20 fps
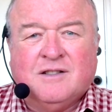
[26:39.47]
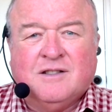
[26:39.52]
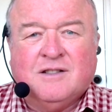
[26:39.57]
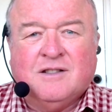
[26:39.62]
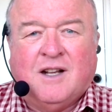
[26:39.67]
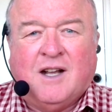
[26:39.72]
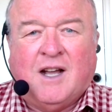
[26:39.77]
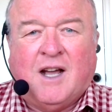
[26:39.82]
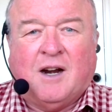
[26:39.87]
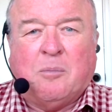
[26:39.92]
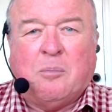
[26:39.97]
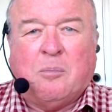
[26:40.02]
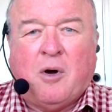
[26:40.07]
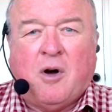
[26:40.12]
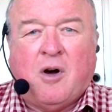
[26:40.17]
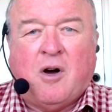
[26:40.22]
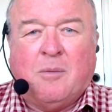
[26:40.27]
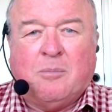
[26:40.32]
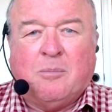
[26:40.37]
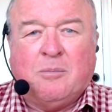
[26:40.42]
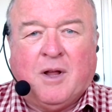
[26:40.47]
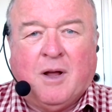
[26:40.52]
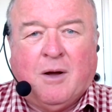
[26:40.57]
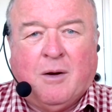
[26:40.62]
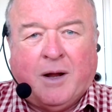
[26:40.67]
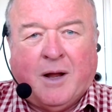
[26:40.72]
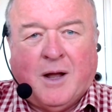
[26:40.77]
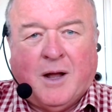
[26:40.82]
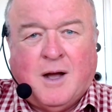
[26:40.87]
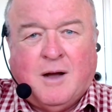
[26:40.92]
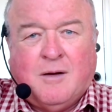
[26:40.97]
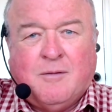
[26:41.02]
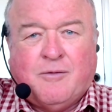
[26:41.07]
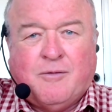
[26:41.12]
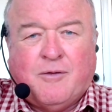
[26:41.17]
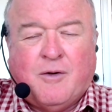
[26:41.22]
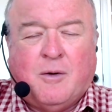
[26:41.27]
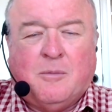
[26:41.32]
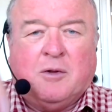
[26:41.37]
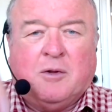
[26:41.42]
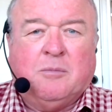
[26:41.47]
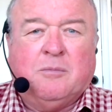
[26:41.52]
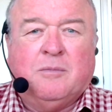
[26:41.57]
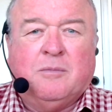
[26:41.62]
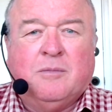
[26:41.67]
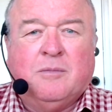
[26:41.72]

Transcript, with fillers: had a pipe going up from them,